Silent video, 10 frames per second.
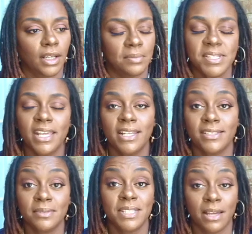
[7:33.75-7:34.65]
I'm saying that
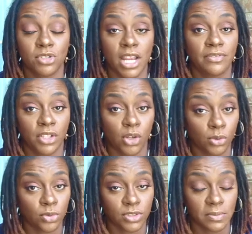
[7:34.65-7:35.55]
sometimes you have to
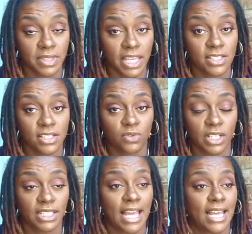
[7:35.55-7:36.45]
go through some things to
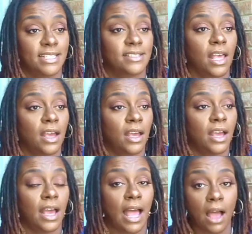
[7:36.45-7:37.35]
realize
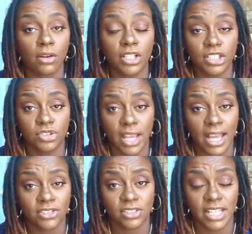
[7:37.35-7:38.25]
how good you
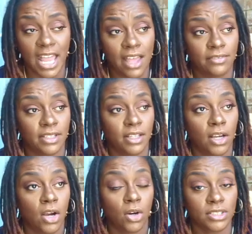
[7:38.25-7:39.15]
actually have
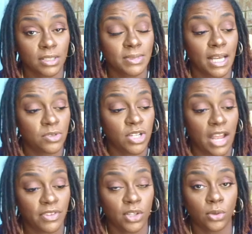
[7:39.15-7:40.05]
it. Or sometimes you
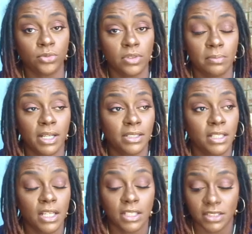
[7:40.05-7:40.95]
have to go through the mud
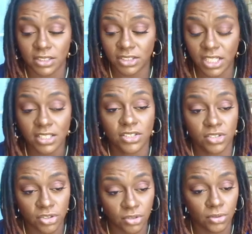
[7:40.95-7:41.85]

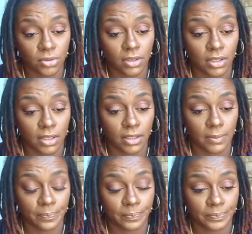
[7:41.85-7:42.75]
just to
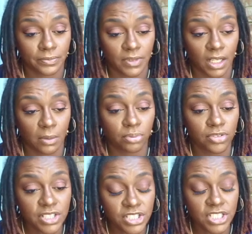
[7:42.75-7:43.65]

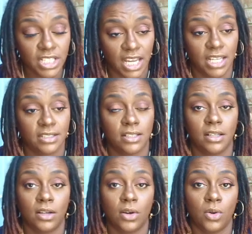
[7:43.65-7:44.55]
appreciate
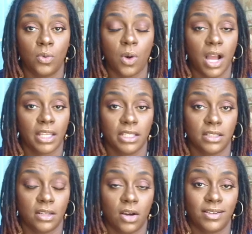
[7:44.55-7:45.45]

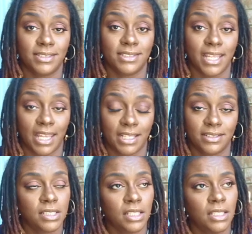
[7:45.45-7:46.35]
walking on sand.
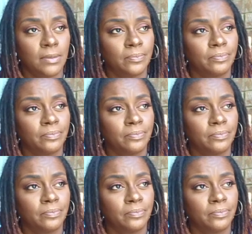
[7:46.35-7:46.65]
See,